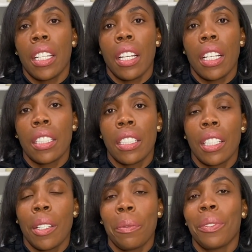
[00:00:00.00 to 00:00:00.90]
and her
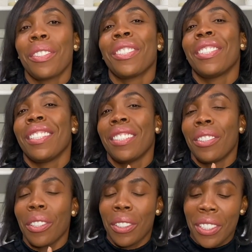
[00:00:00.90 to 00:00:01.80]
team,
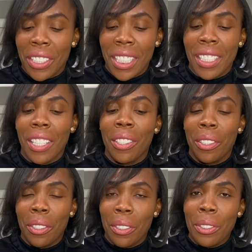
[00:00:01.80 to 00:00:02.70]
Dr. Gina, Dr.